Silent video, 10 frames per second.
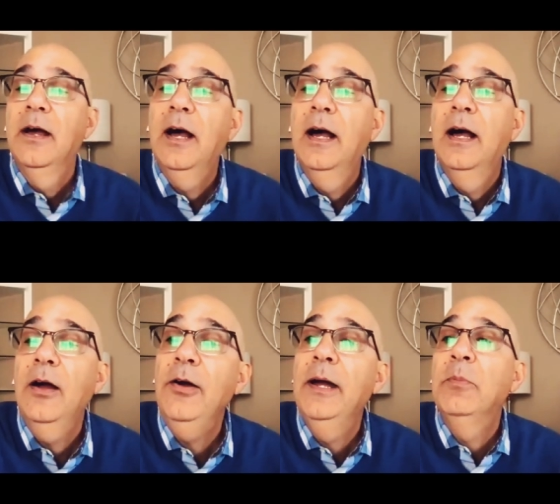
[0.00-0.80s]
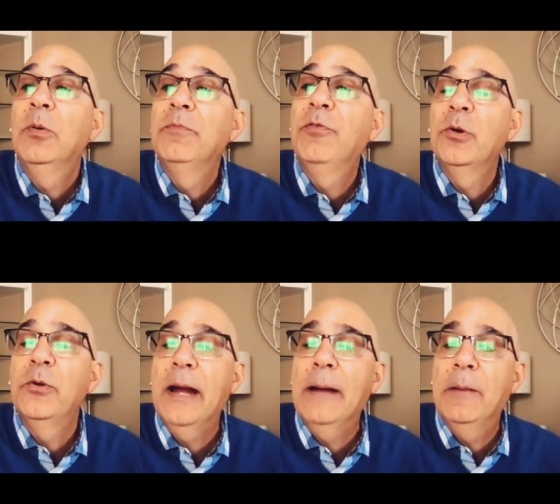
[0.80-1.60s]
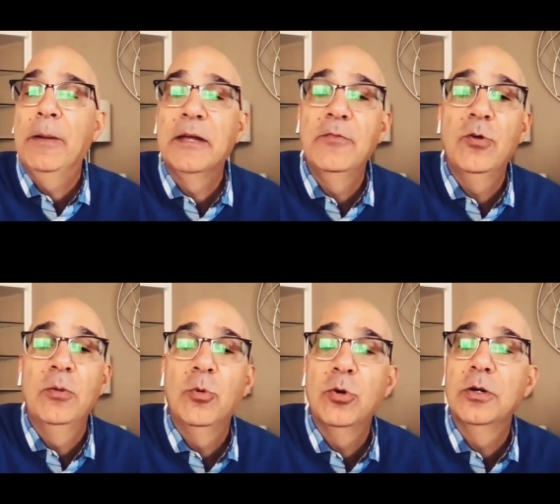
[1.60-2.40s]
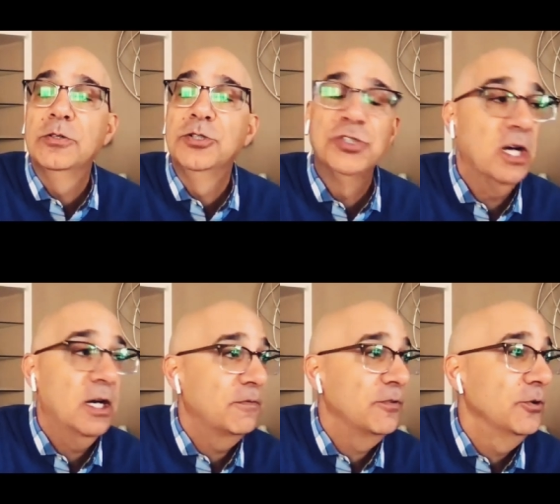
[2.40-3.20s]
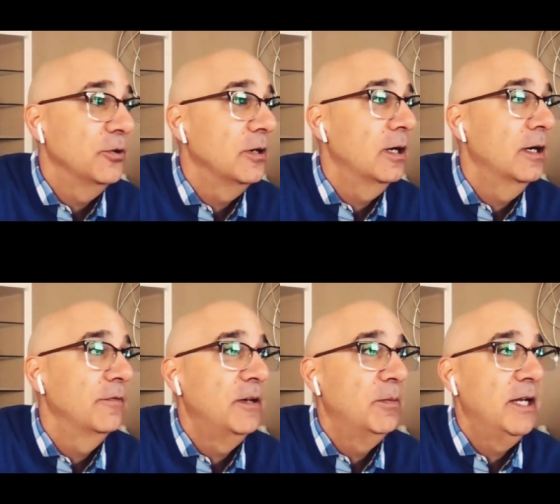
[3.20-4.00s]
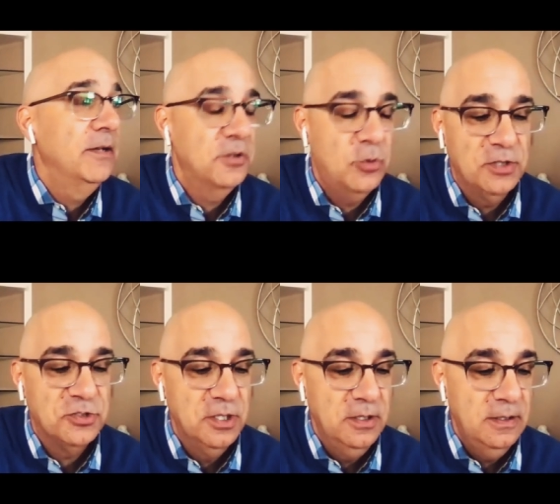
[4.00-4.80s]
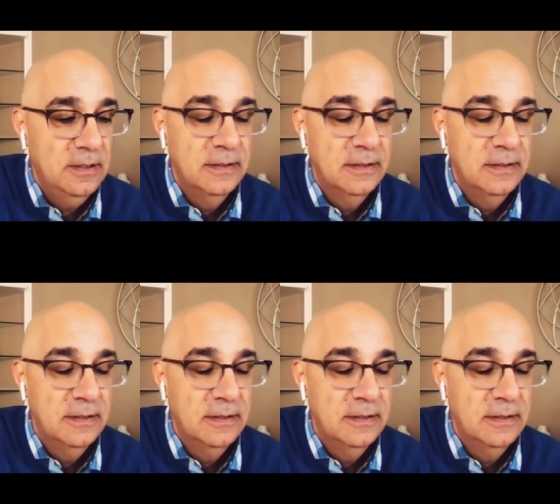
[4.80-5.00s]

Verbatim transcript: All right. Well, before we wrap up, I'll give one more shot for if anybody has a question.